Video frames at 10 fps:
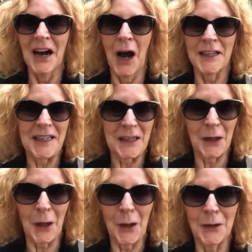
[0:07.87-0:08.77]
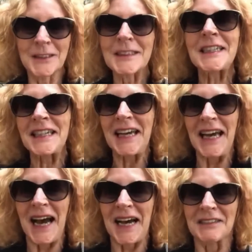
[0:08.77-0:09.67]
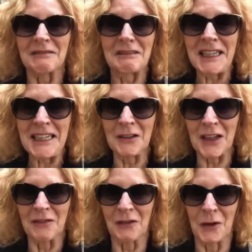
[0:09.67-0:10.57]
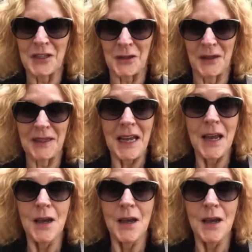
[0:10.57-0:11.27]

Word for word: hiking alone, uh, really looking forward to it.